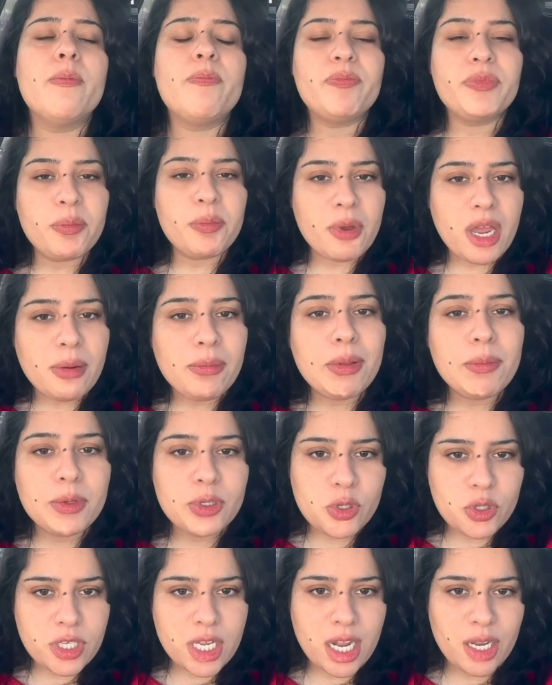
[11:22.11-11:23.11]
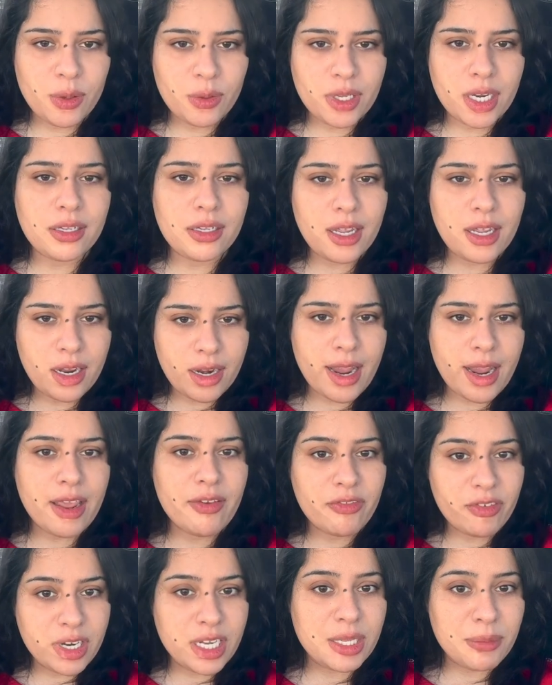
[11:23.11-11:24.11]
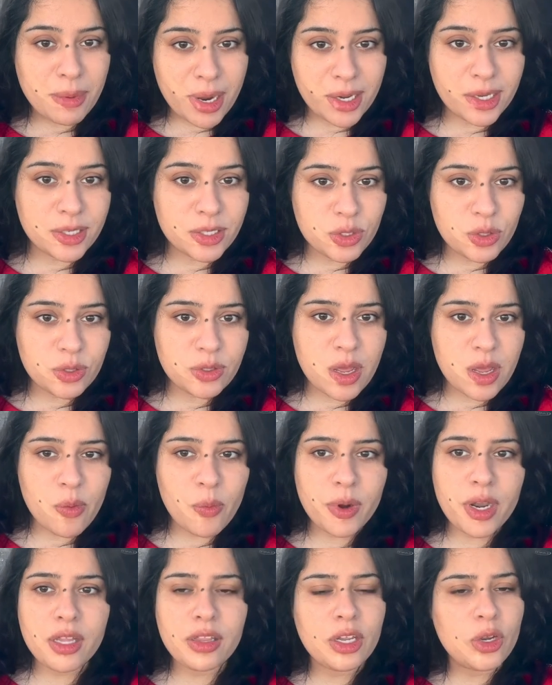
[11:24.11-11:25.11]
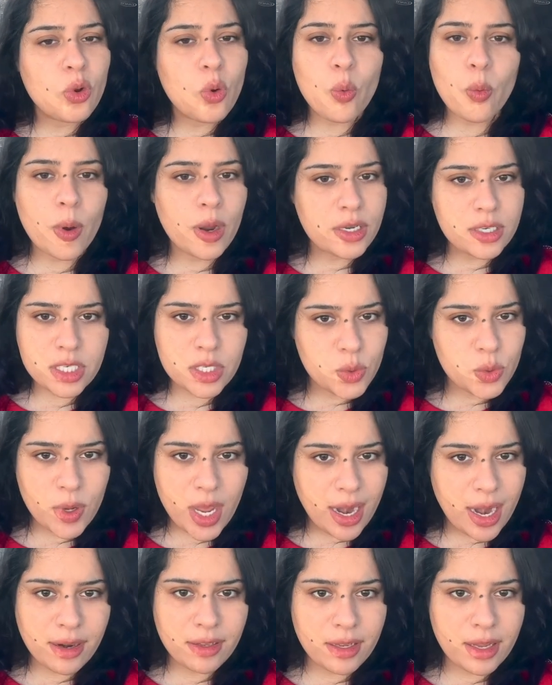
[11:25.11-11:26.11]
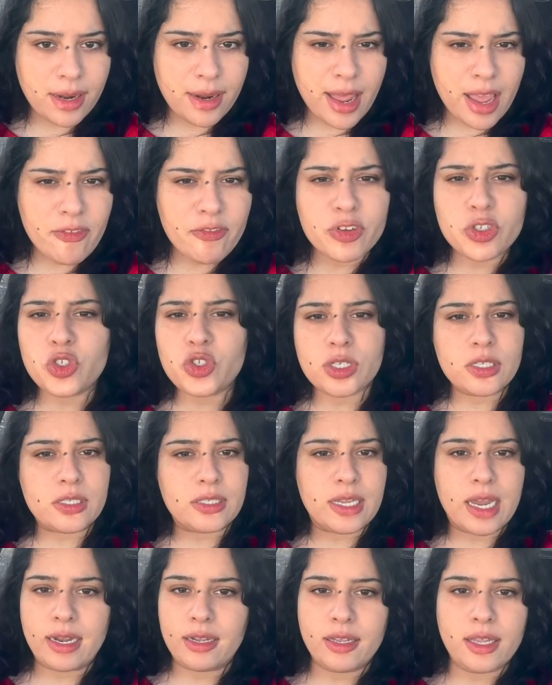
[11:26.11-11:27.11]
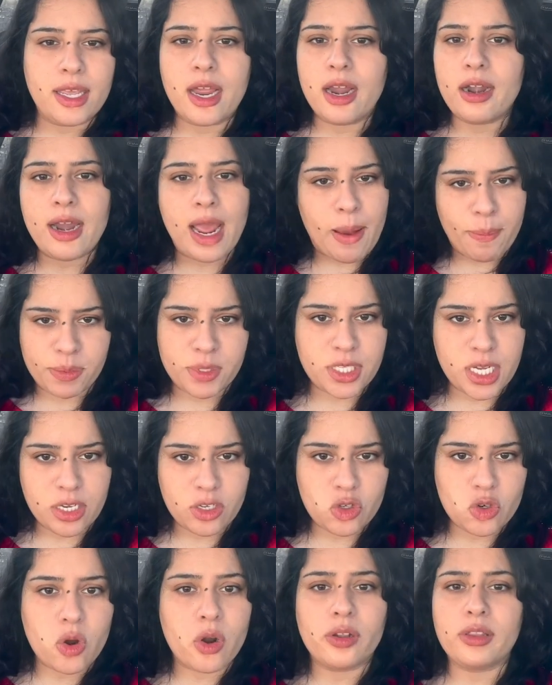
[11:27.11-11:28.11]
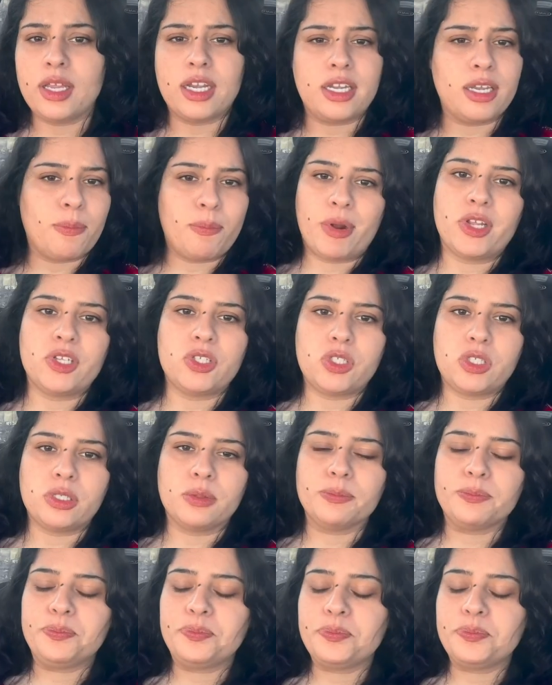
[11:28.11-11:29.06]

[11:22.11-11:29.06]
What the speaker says: They might be able to tell you that their life really matters to someone and they don't want to end their life. It's just that they are upset or they're depressed.